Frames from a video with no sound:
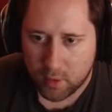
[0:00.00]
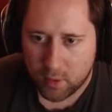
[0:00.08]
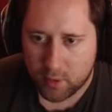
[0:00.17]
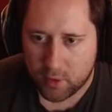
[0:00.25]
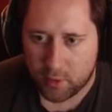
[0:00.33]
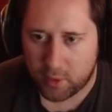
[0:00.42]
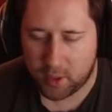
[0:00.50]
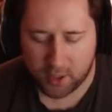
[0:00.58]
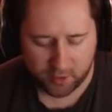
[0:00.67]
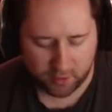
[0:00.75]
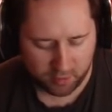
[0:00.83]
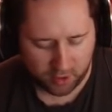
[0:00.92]
so we can get
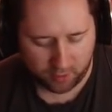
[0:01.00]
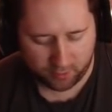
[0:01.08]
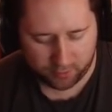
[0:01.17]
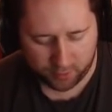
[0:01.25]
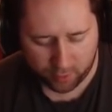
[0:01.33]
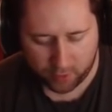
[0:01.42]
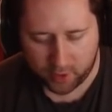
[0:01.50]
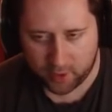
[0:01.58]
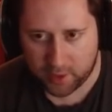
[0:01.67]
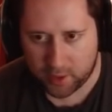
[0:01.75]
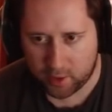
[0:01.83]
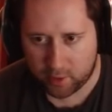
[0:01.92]
some new flooring
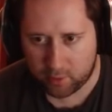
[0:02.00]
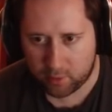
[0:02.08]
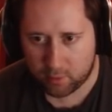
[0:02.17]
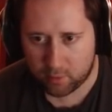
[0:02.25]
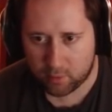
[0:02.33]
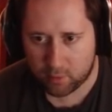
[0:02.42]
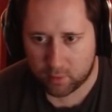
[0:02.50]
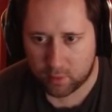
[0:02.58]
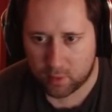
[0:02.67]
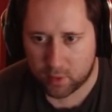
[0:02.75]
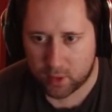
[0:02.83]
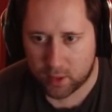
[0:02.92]
down
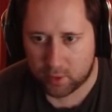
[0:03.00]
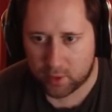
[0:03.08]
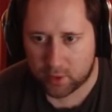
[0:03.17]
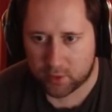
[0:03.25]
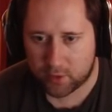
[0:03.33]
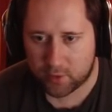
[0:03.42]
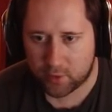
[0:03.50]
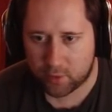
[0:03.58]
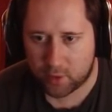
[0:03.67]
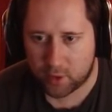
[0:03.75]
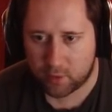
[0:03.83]
and get all that stuff sorted out.